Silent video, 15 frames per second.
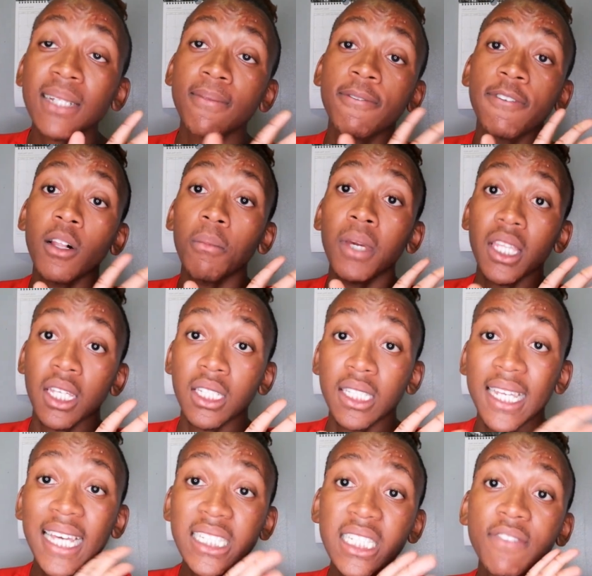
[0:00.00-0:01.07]
I'm filming this,
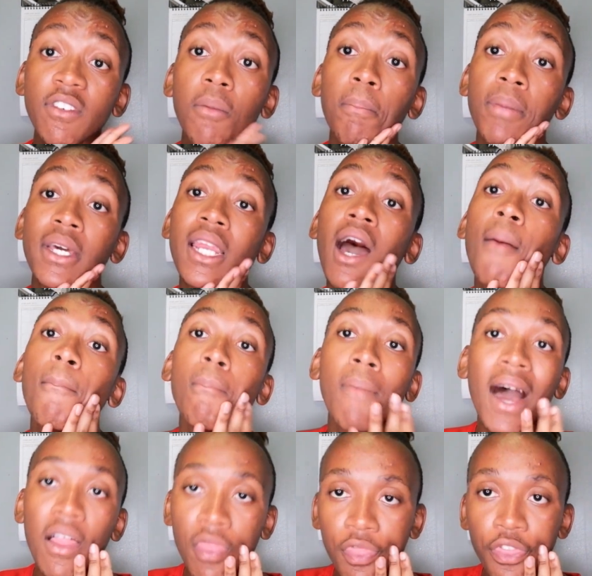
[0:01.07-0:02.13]
it hasn't even been a
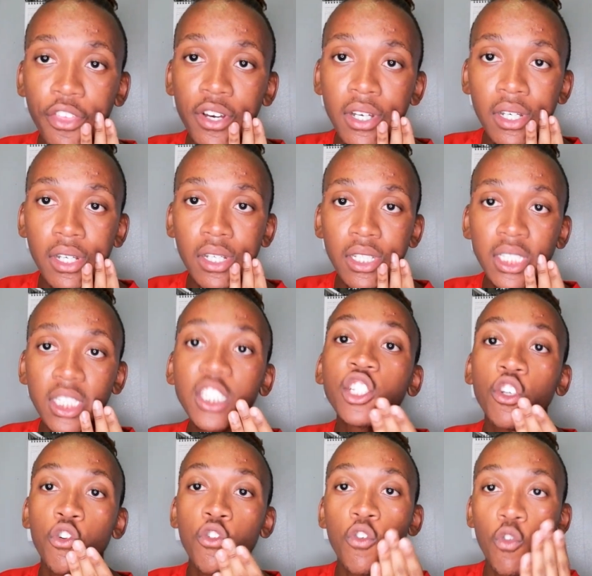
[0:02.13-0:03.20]
month
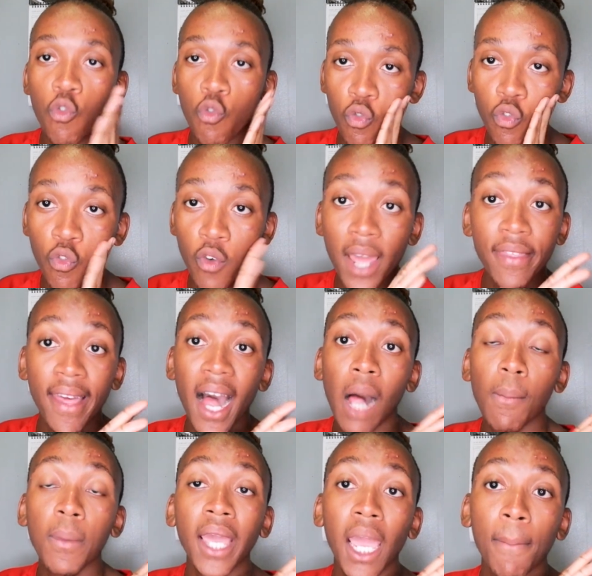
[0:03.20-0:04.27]
since Rare the
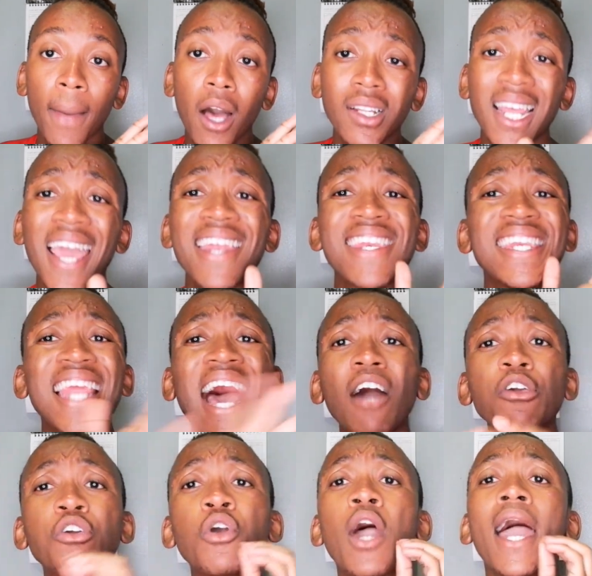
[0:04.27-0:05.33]
album came out, and now